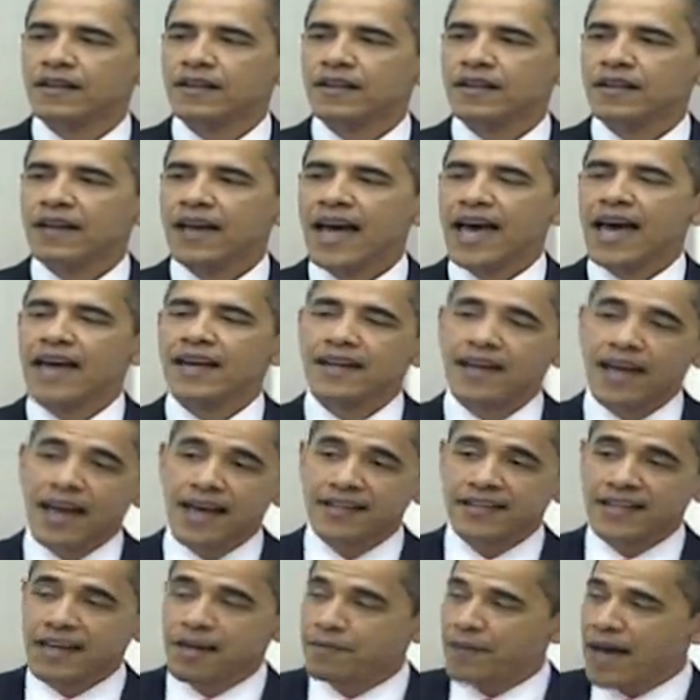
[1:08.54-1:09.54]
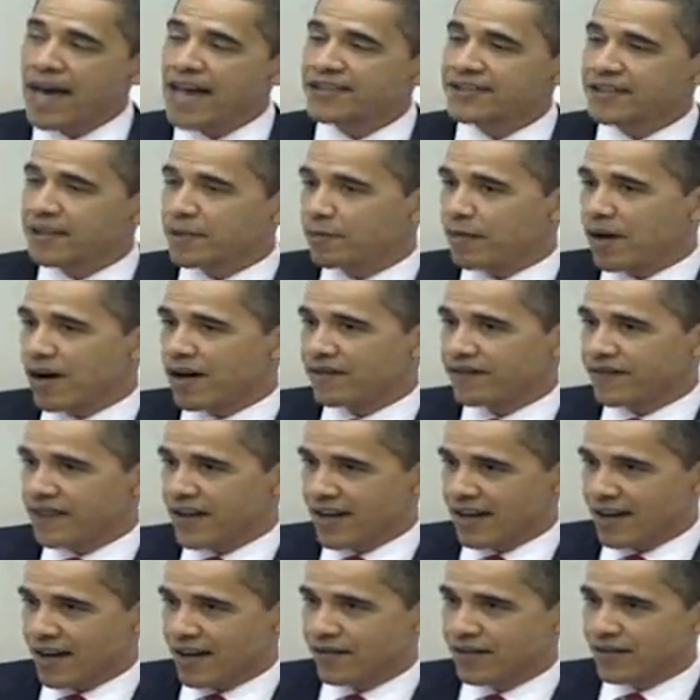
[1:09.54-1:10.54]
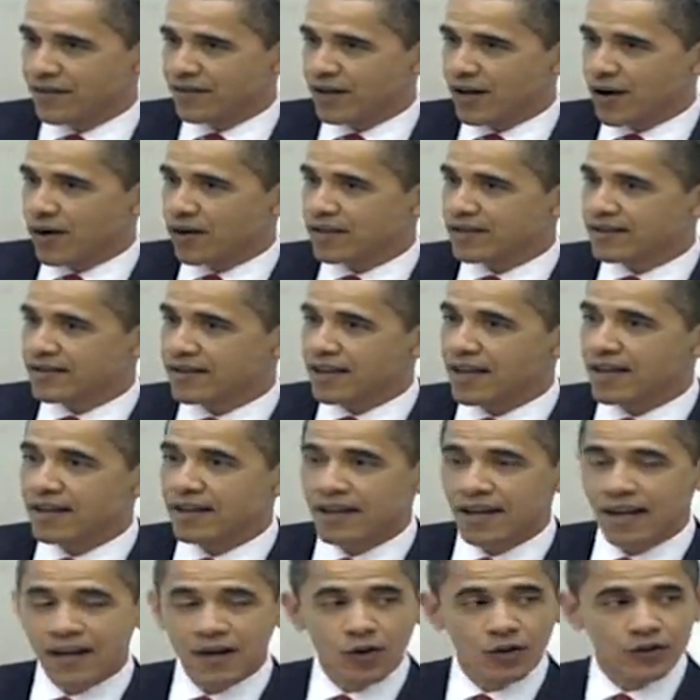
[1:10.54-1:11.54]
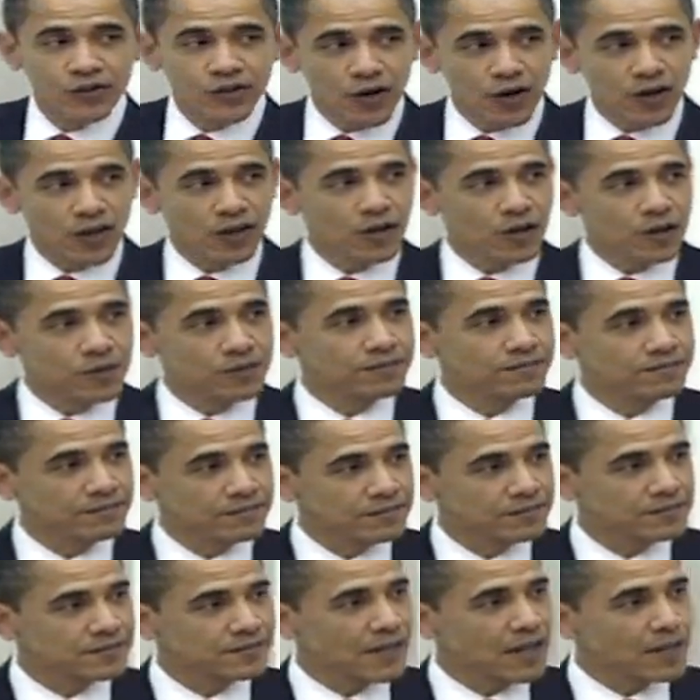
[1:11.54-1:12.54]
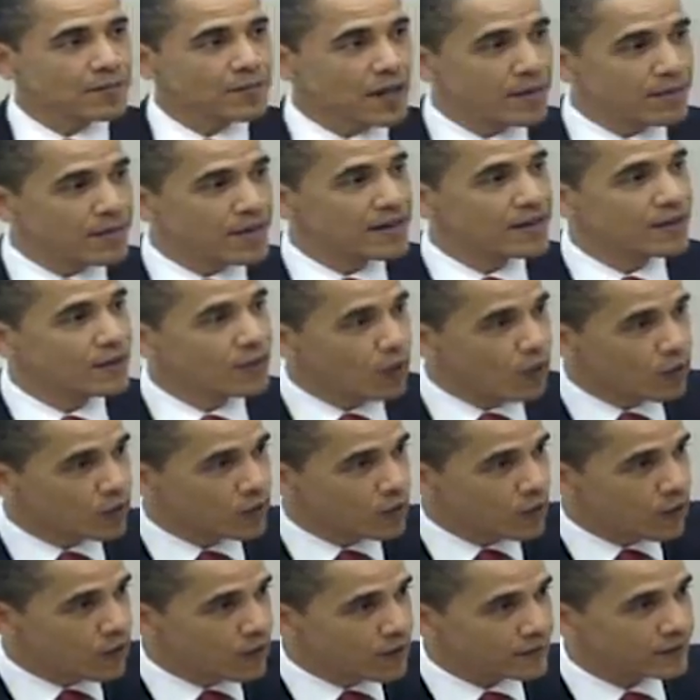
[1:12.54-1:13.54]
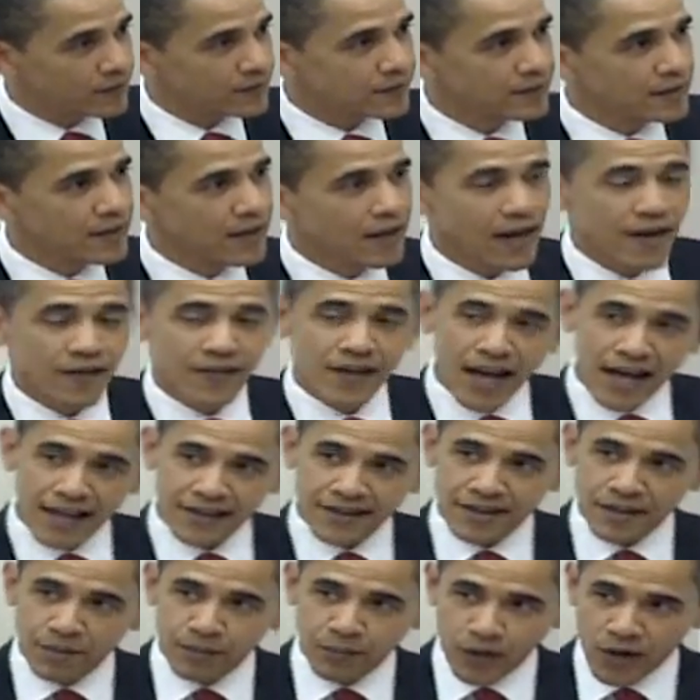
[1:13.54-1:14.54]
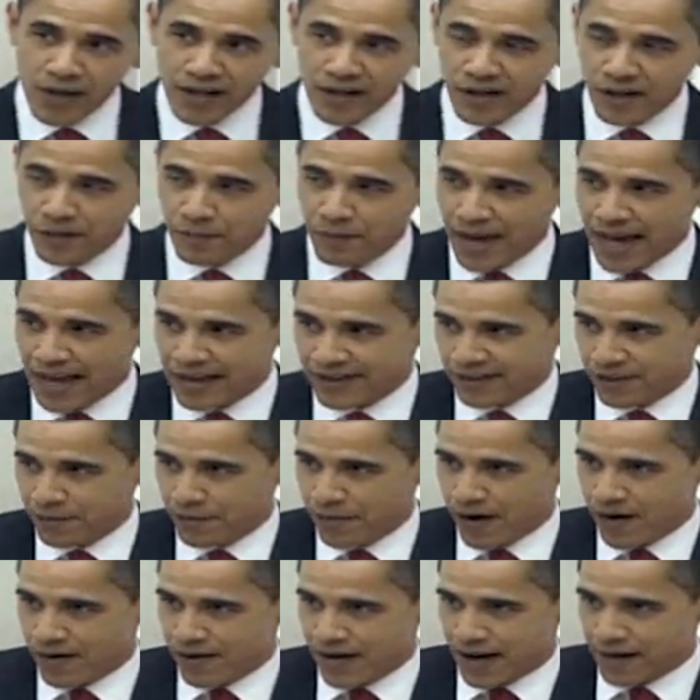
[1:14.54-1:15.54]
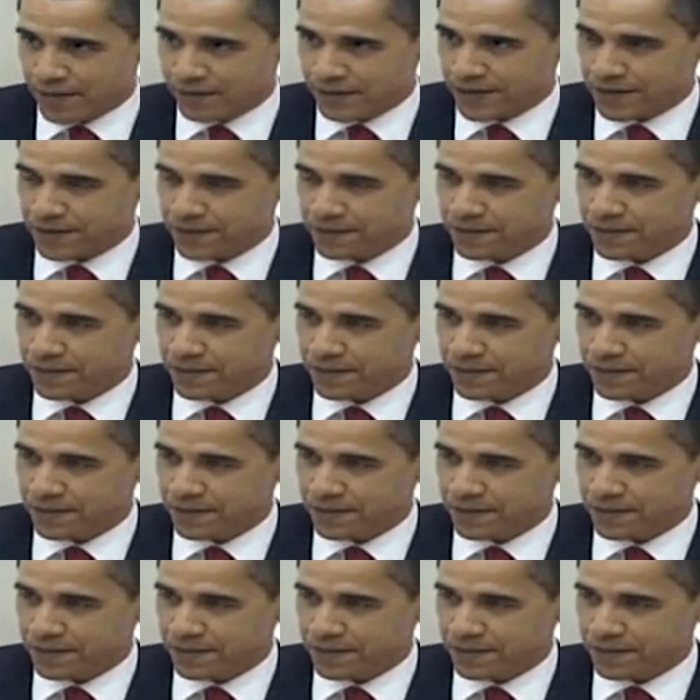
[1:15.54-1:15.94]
And as a basketball fan, I've even noticed that Hedo Türkoğlu and Mehmet Okur have got some pretty good basketball games.